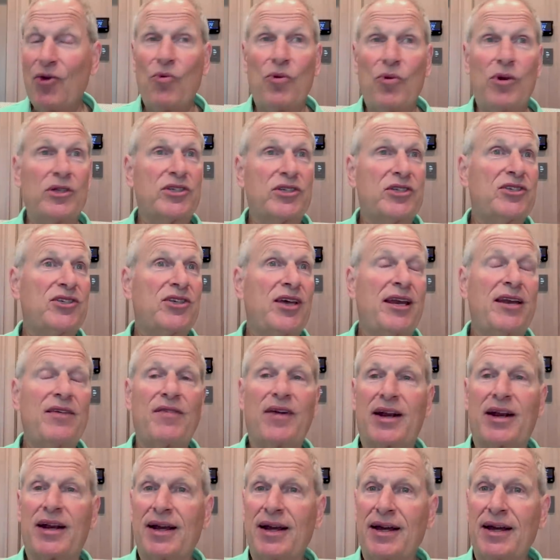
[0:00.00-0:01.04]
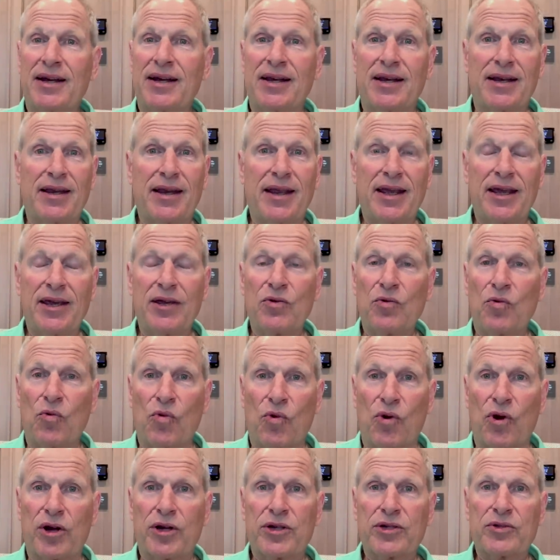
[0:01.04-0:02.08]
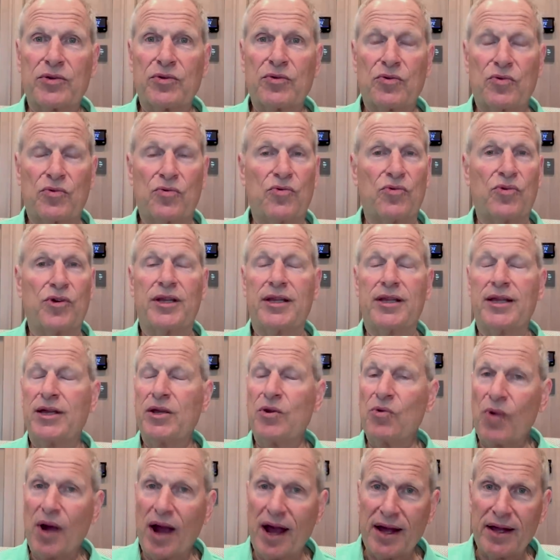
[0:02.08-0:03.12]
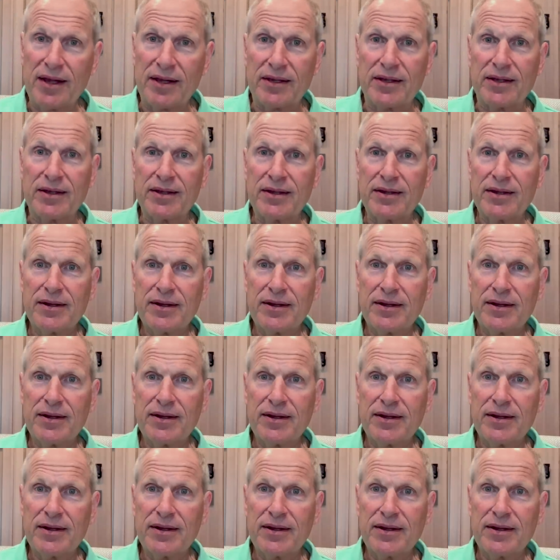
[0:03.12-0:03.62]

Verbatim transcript: Well, son of a gun, it worked really well.